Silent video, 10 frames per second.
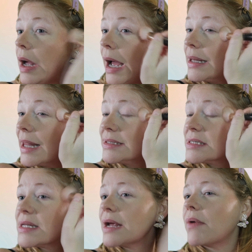I like to
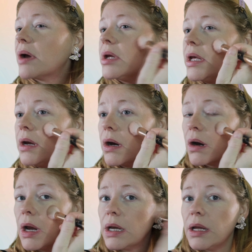stay around
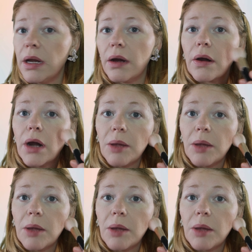here and here.